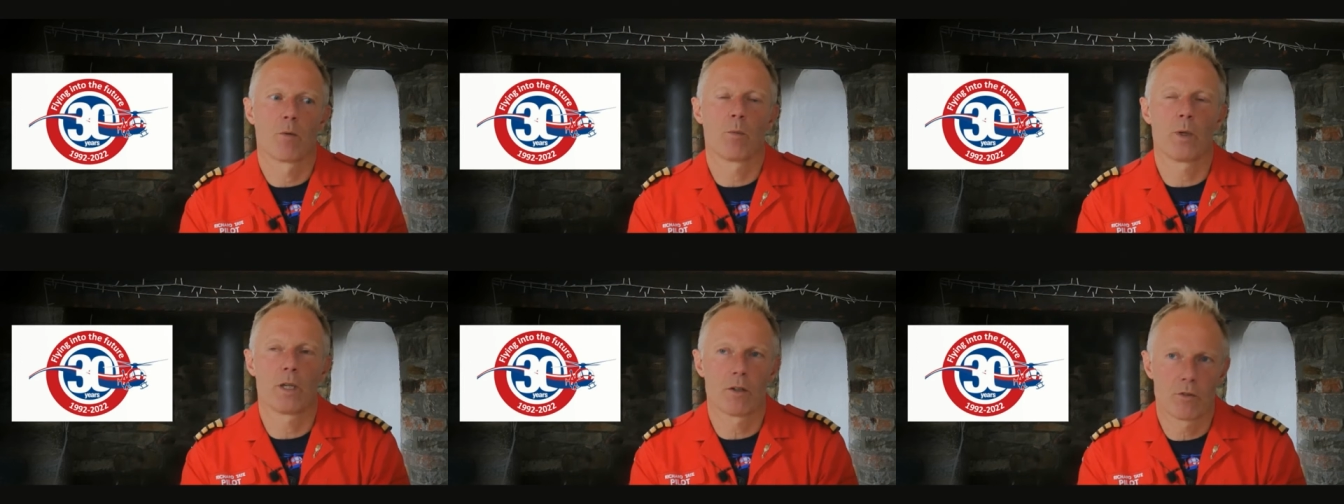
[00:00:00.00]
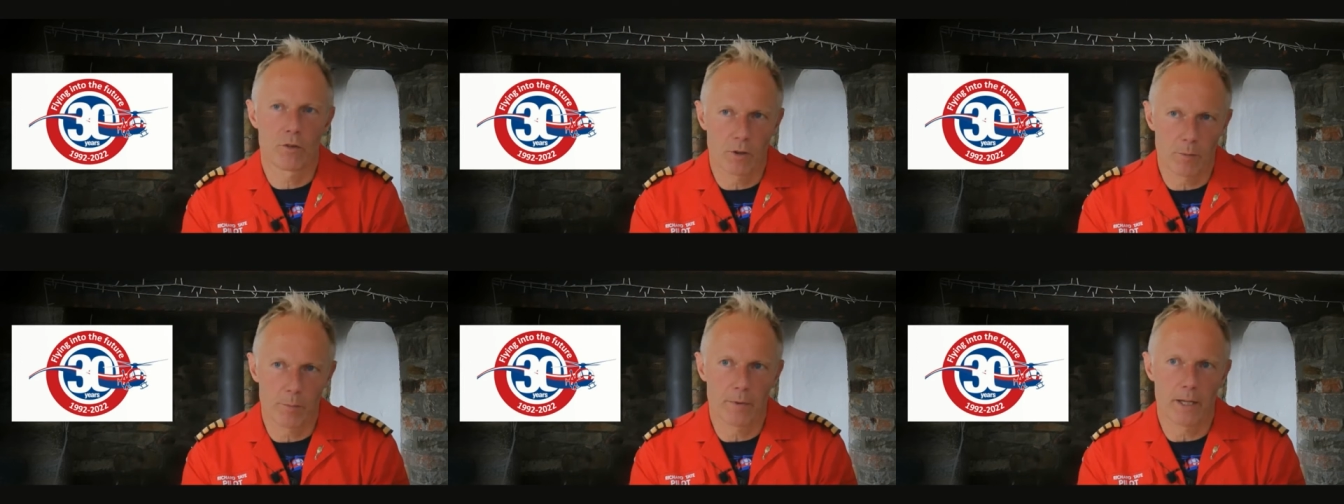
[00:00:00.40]
we can
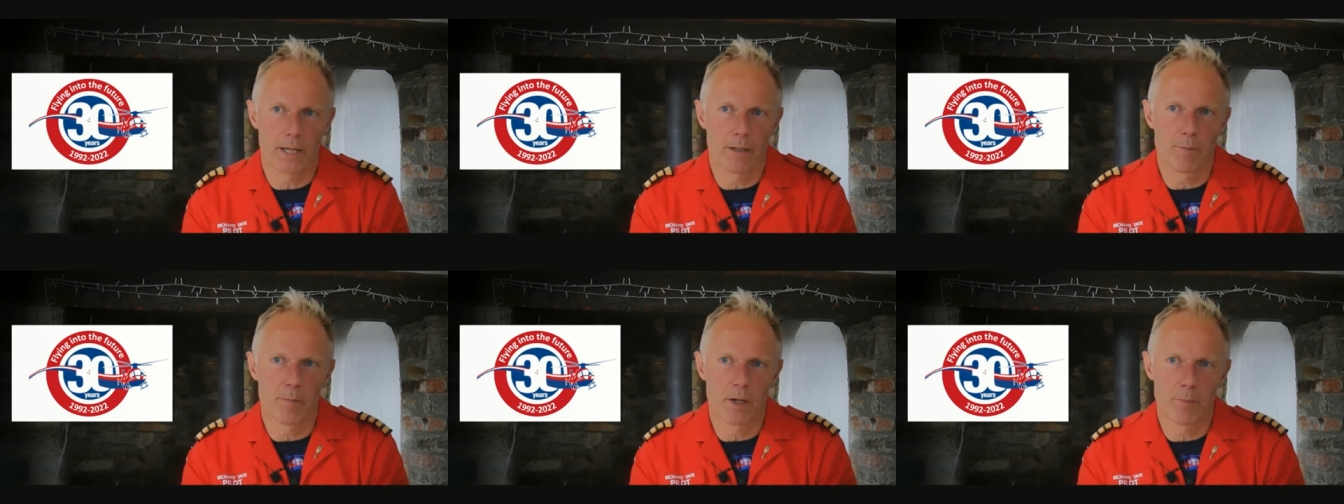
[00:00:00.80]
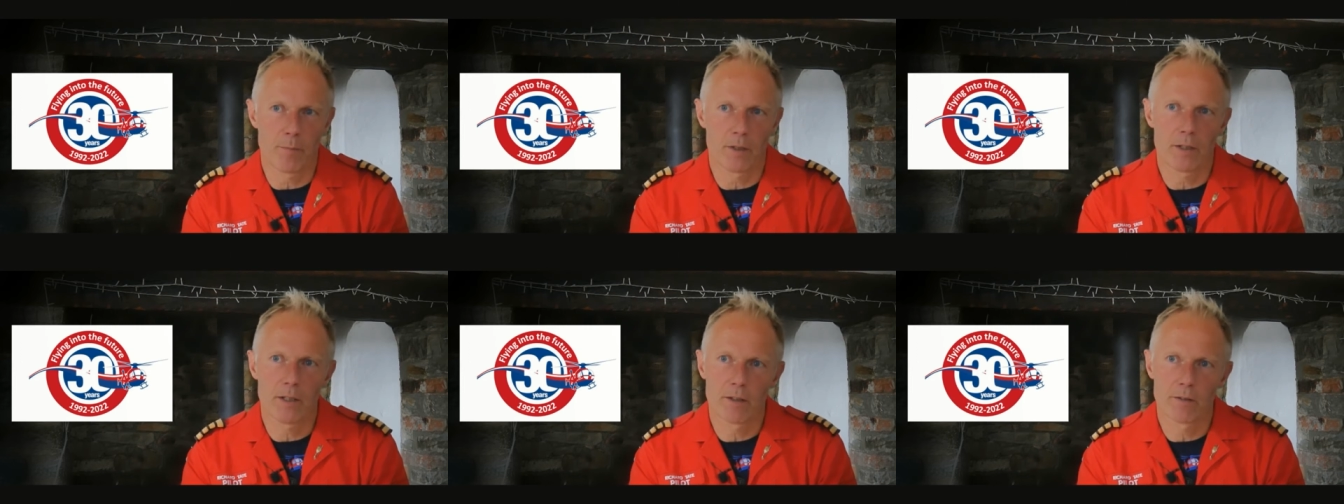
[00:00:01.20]
stop at any
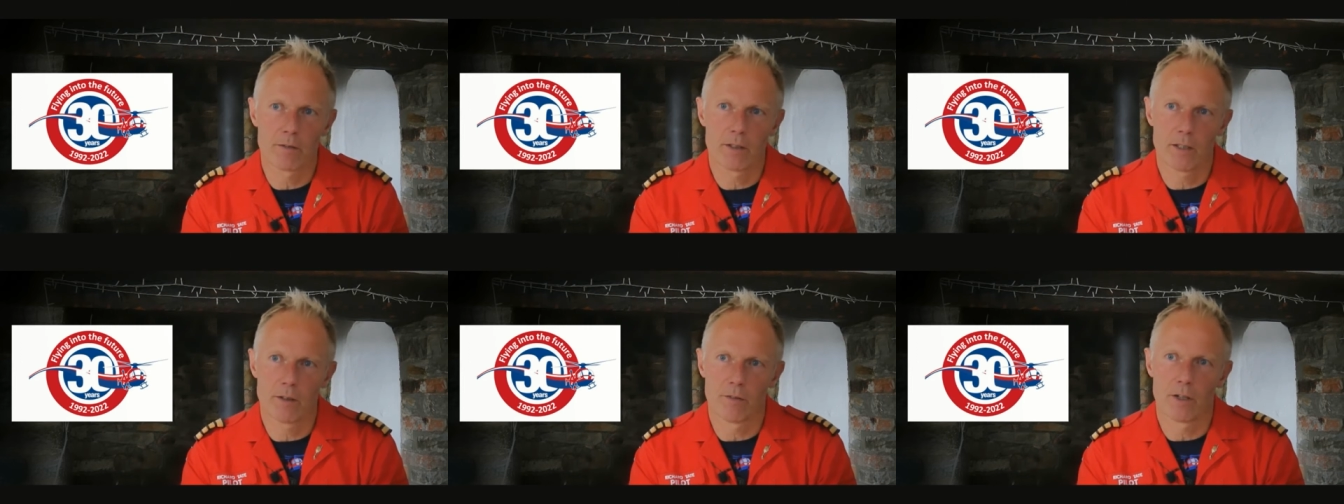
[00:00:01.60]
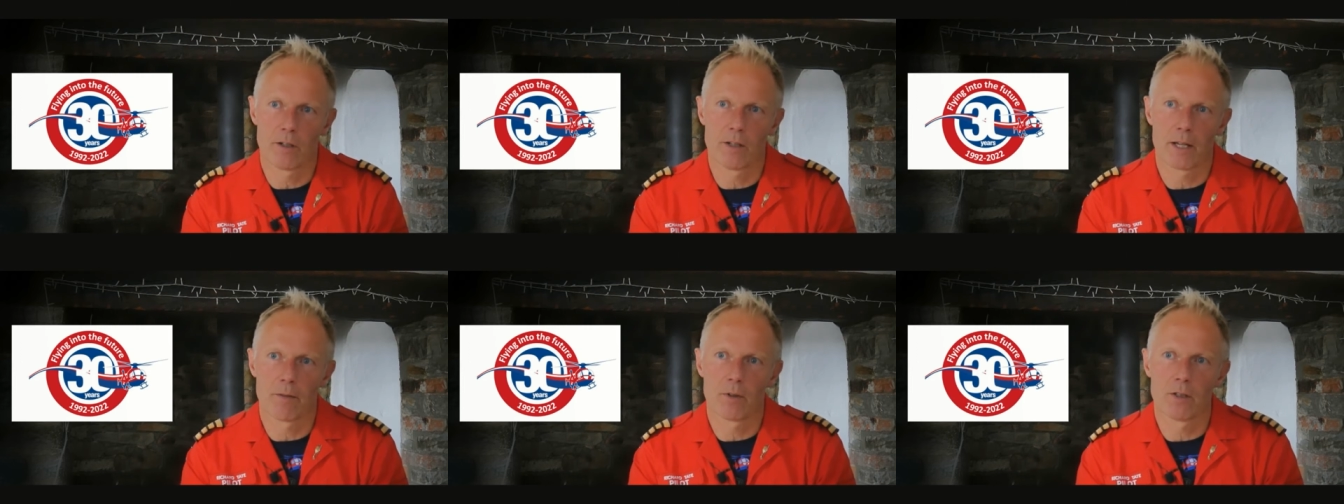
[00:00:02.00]
moment in the in the
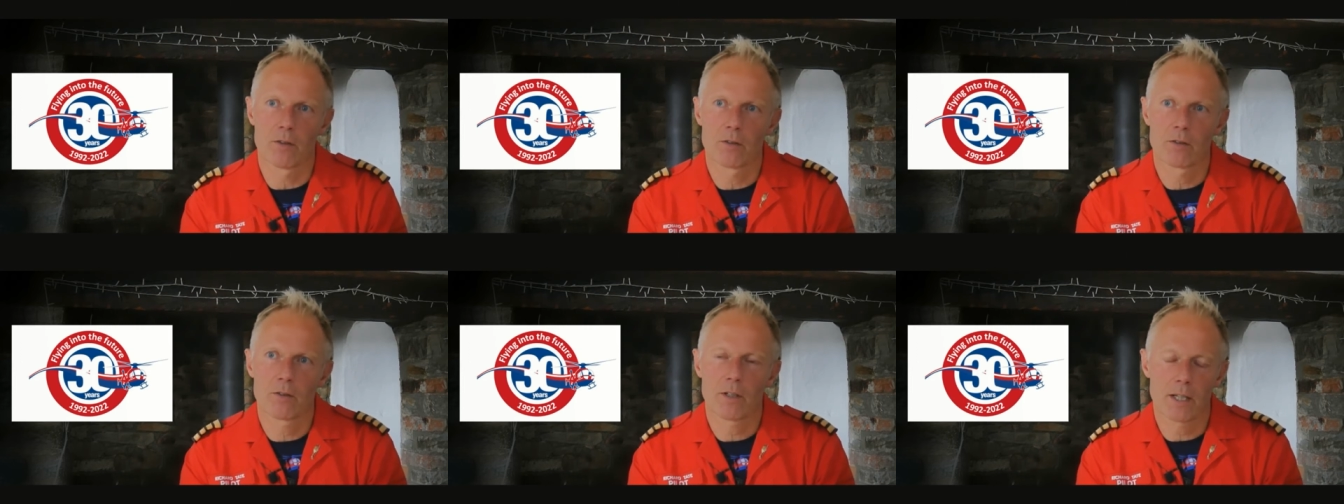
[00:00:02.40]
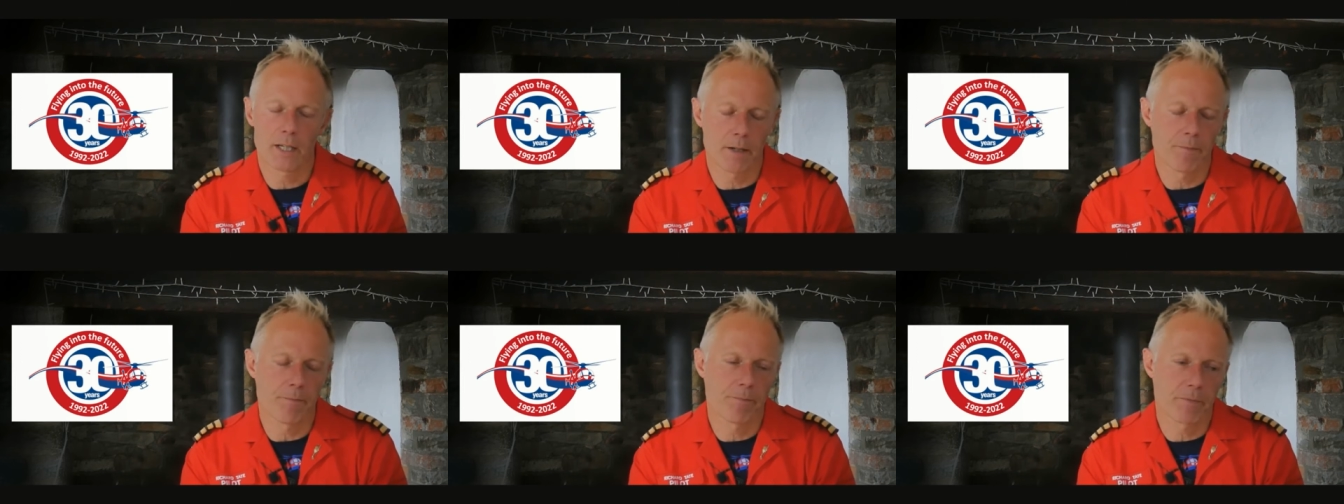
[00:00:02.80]
road ambulance,
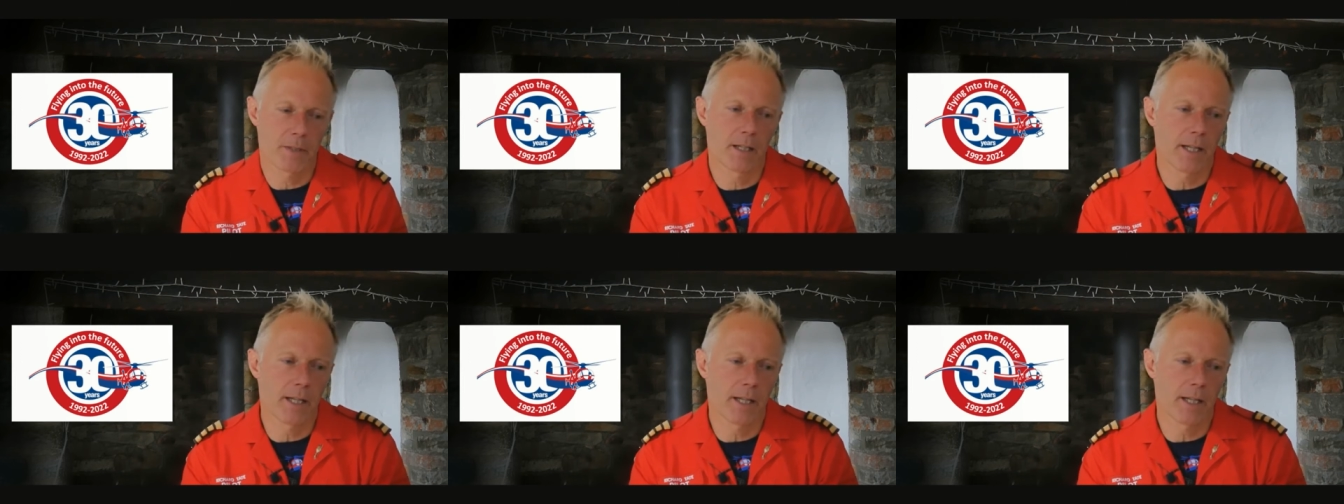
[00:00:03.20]
um,